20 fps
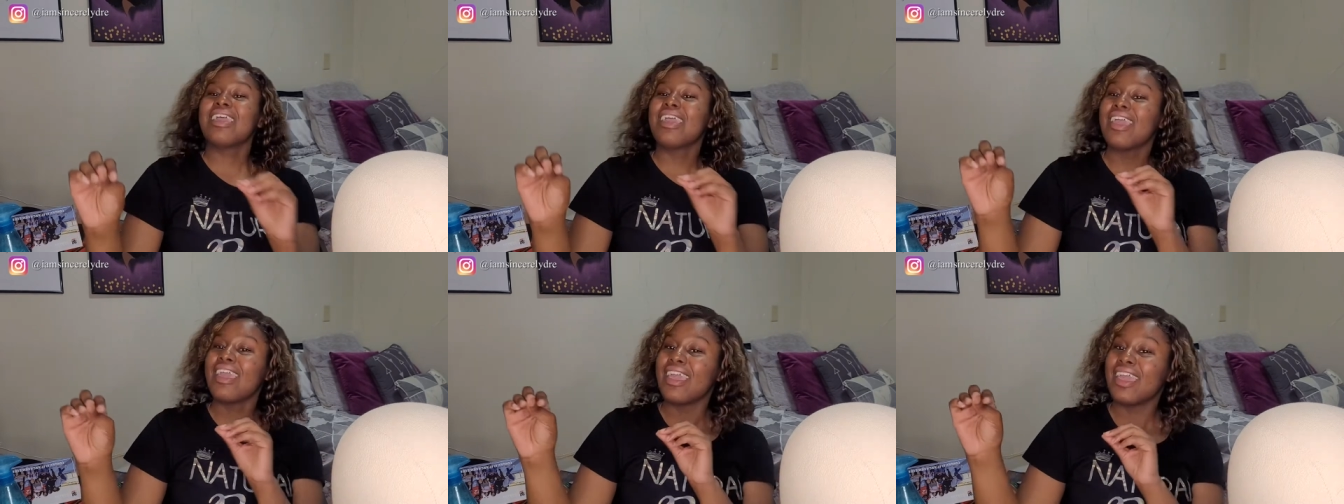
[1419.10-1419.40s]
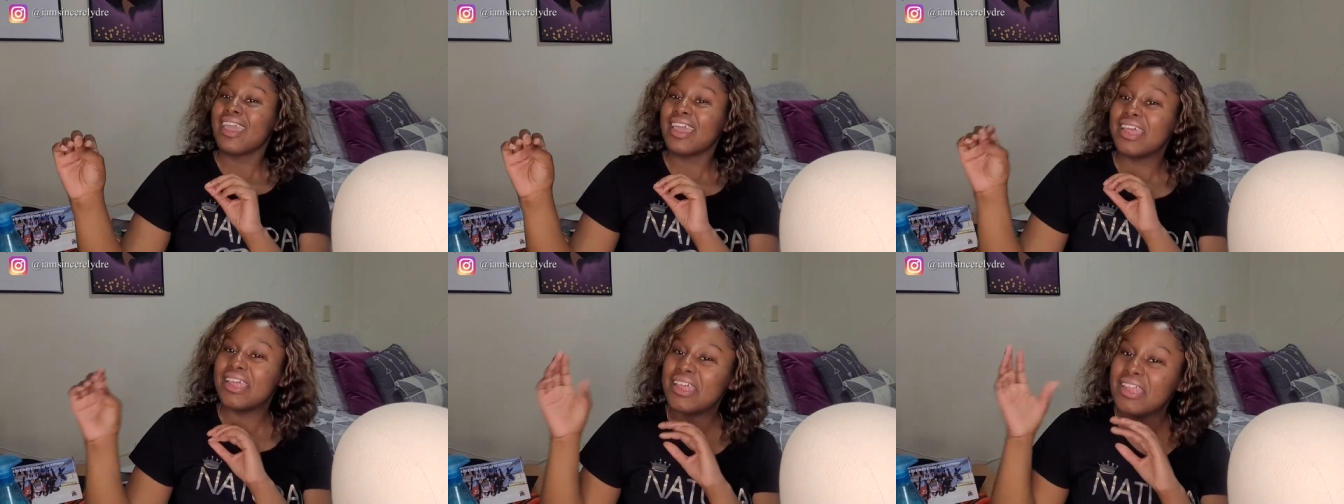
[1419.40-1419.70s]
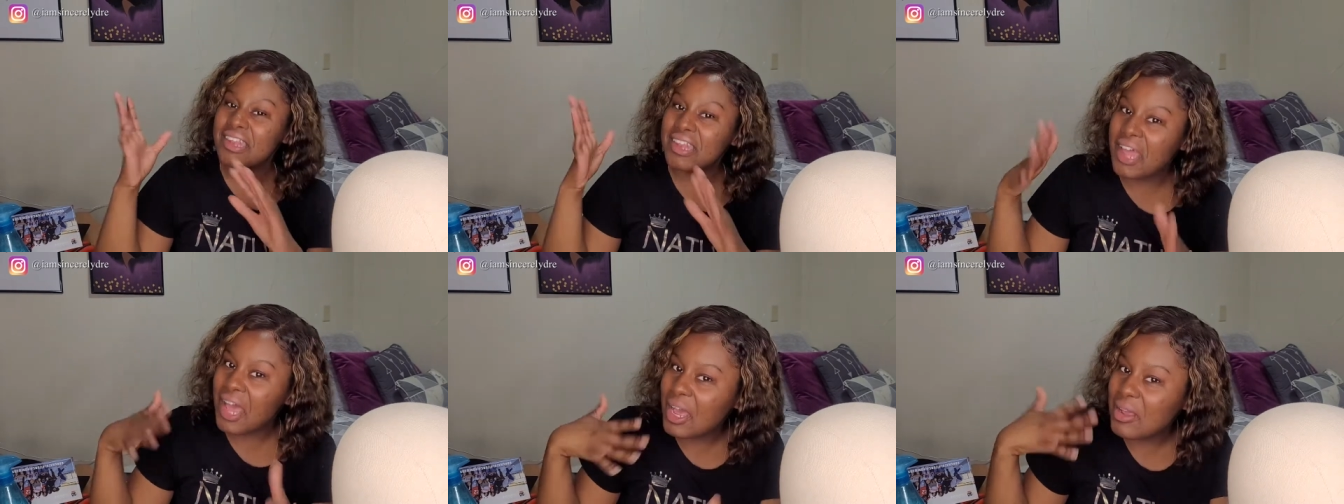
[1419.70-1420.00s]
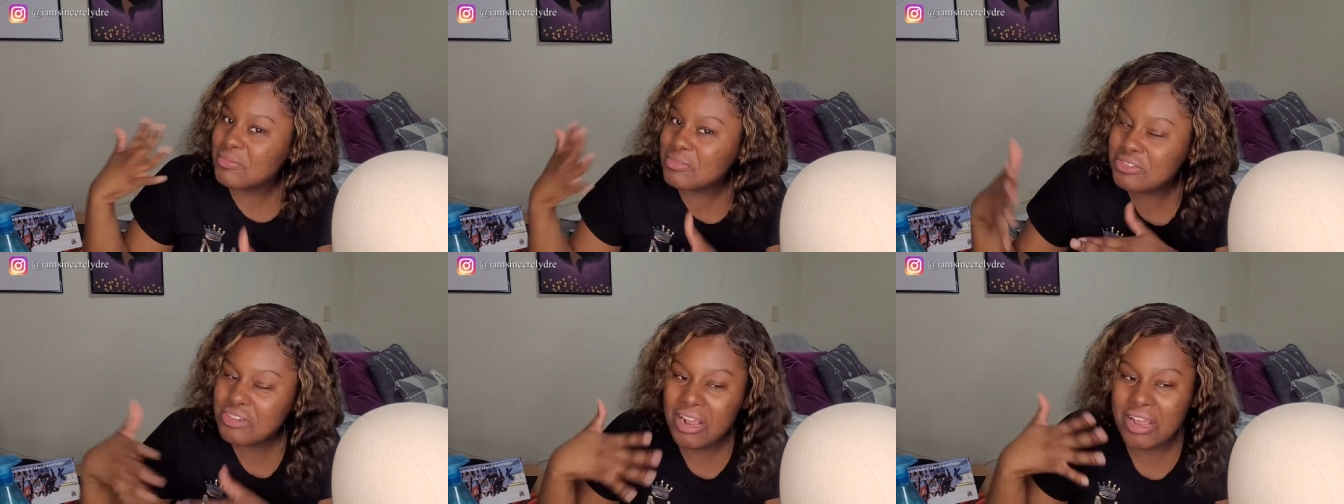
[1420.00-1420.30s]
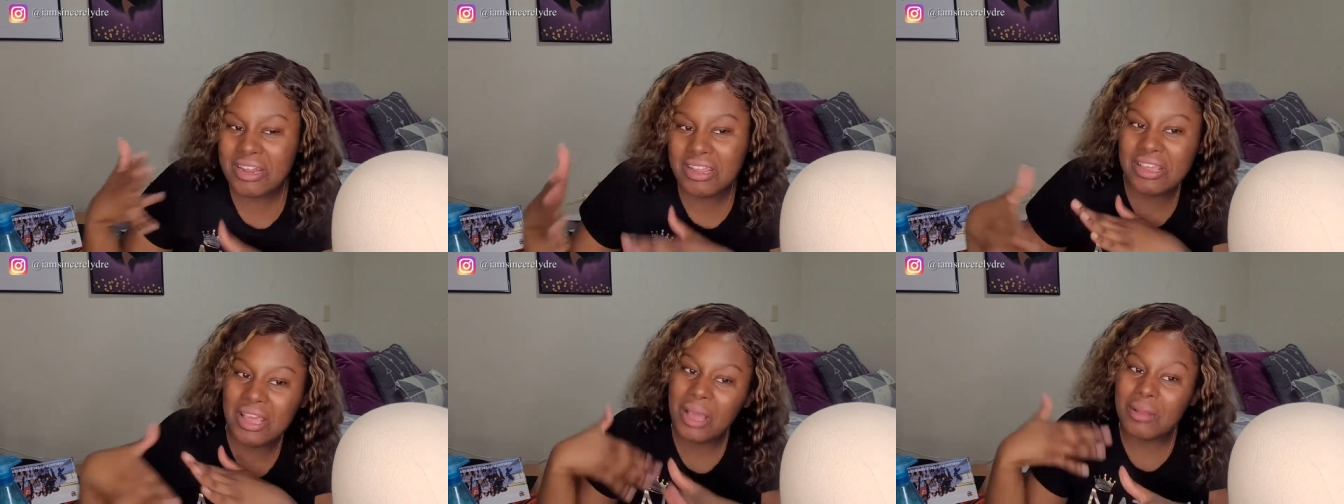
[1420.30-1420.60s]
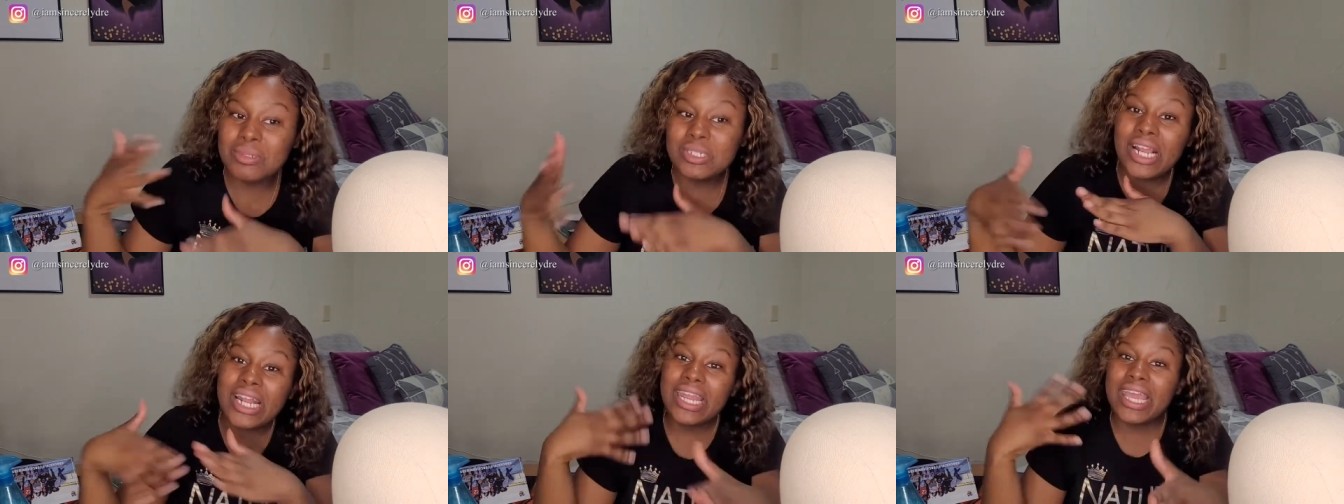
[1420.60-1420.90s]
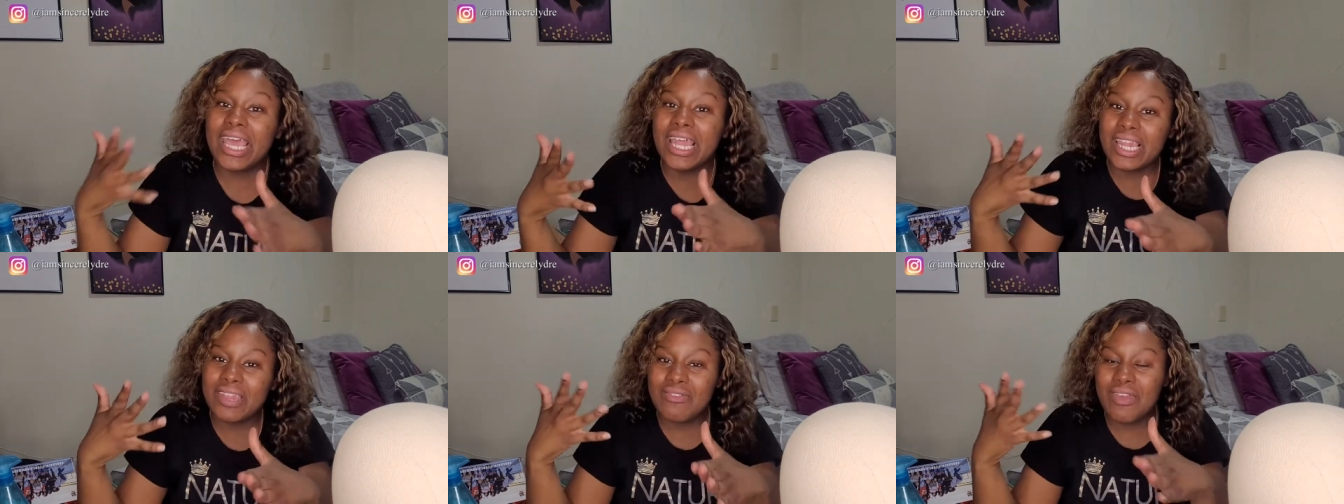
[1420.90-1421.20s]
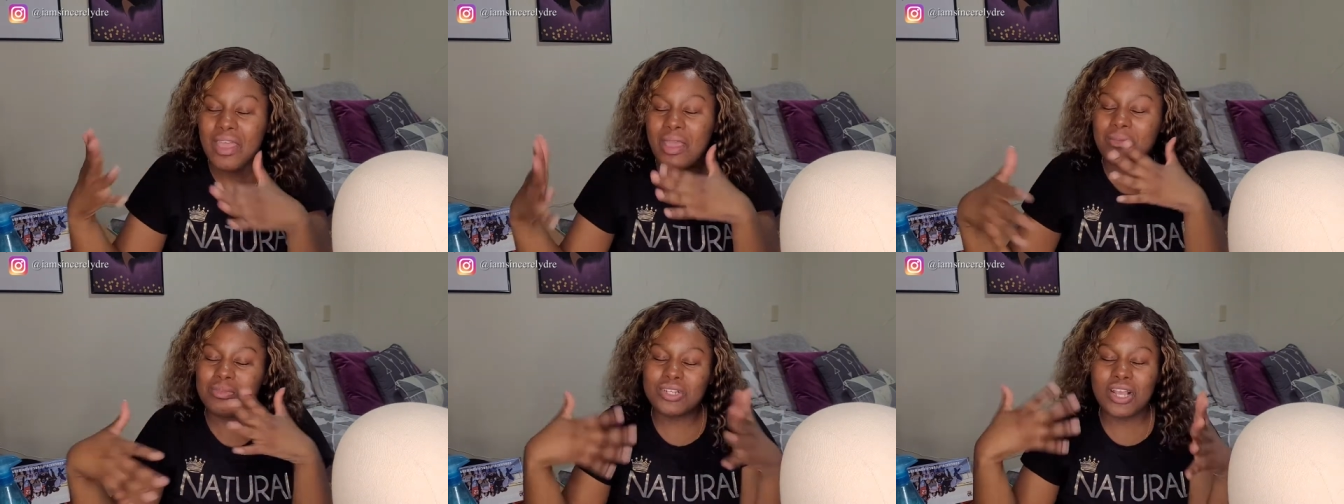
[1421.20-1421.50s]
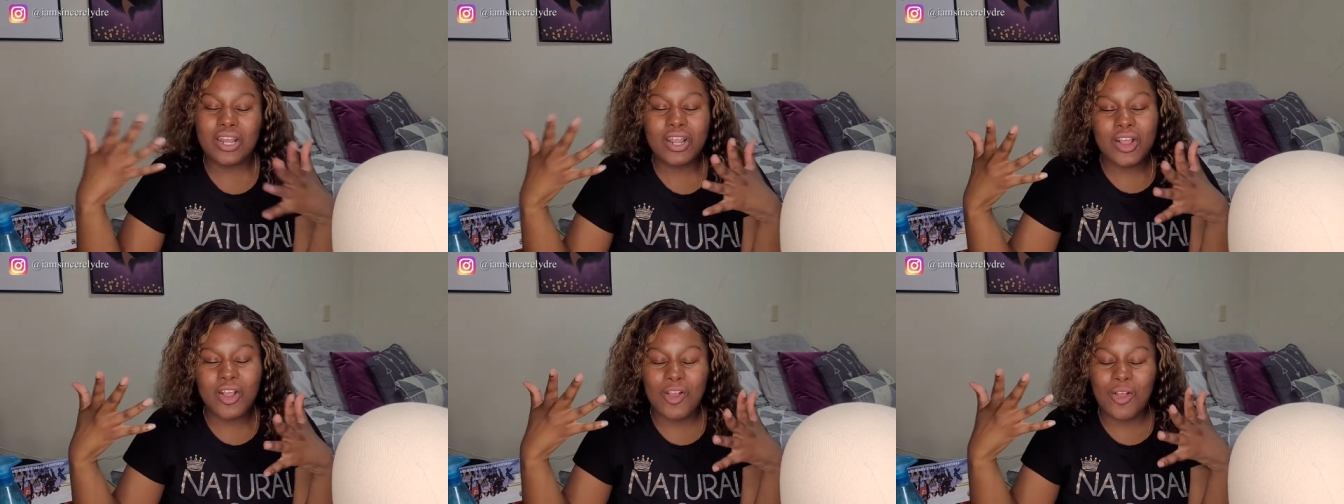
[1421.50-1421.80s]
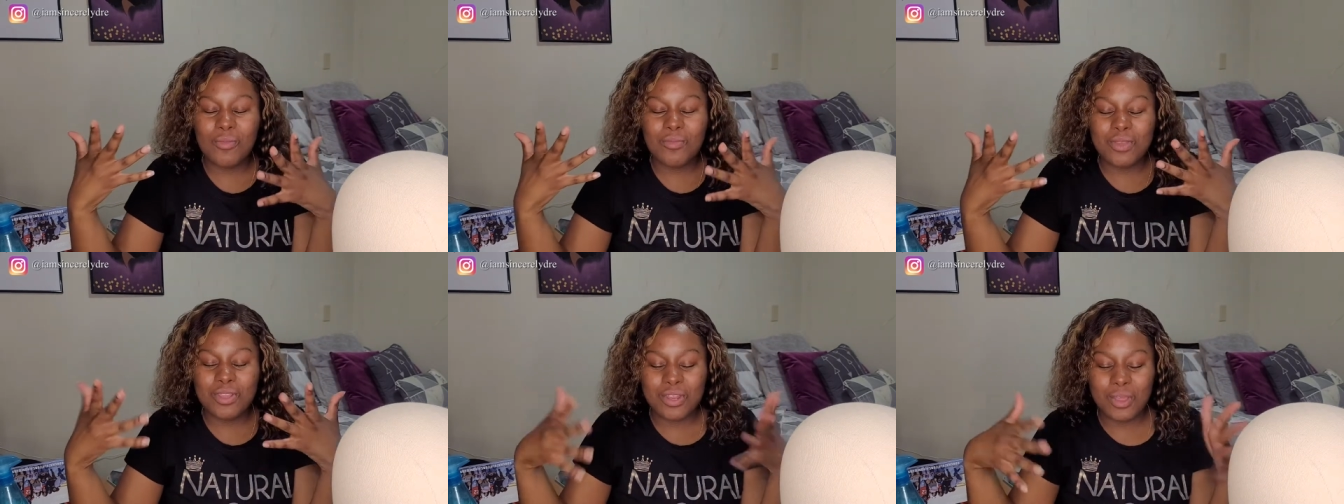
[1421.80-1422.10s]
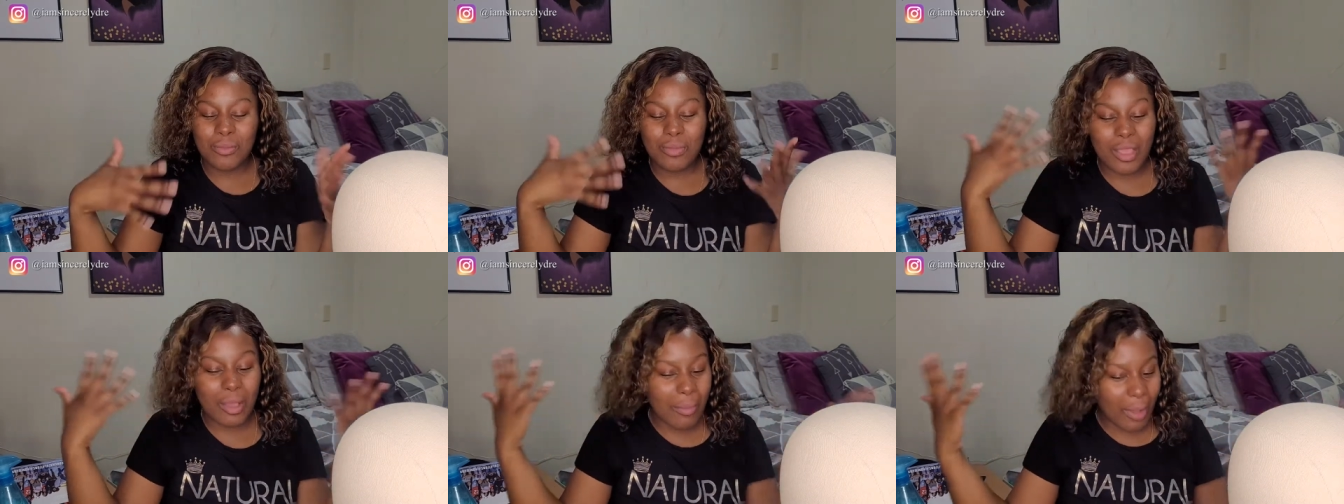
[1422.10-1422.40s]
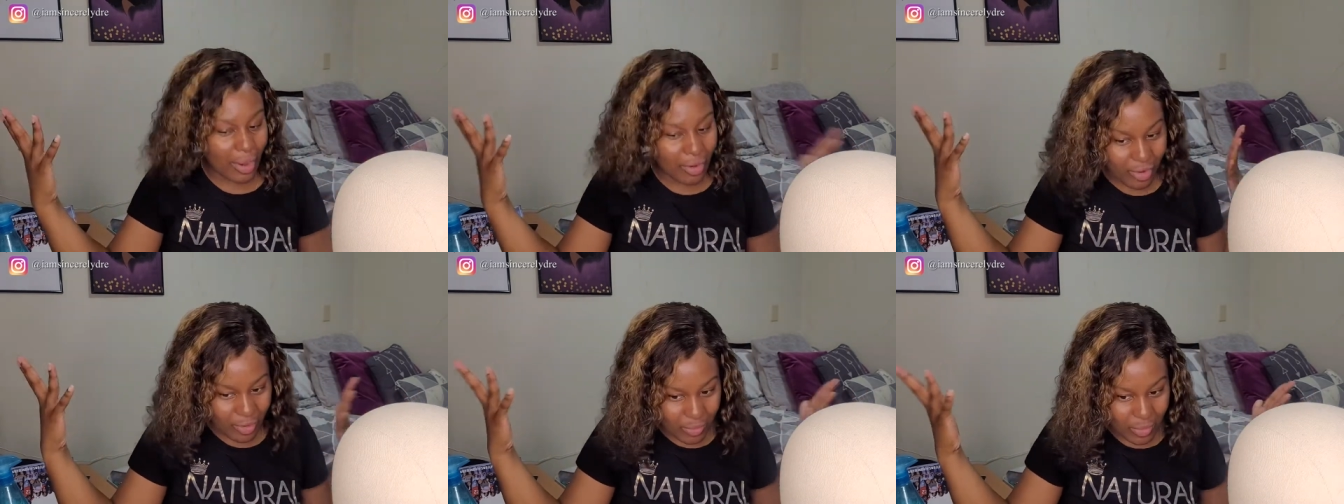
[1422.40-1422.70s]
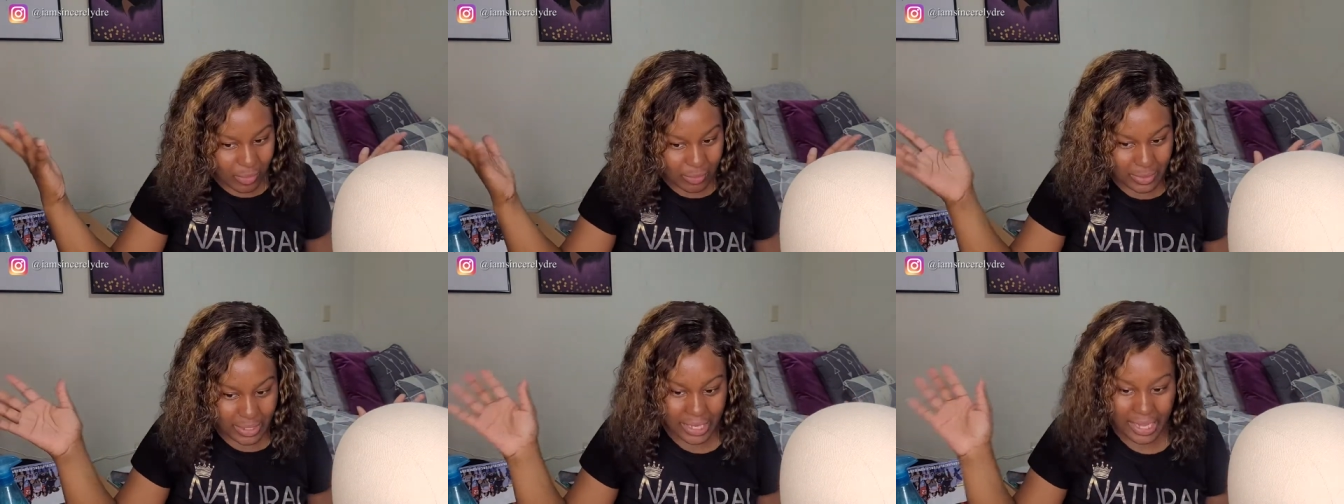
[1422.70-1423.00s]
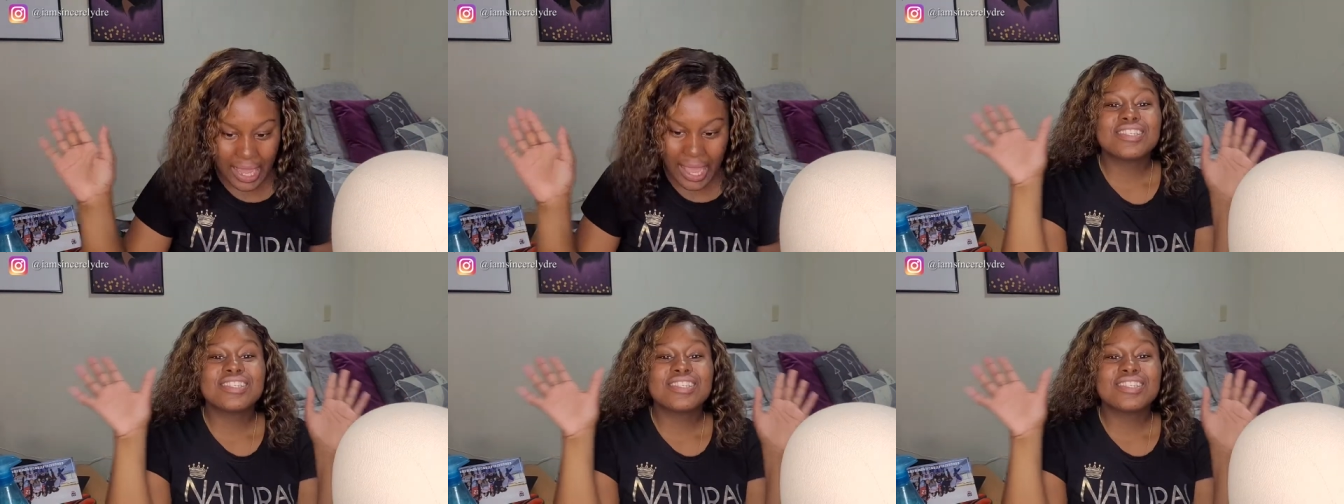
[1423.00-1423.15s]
and I'm trying to elevate. I'm trying to grow up, you know, be on my grown woman.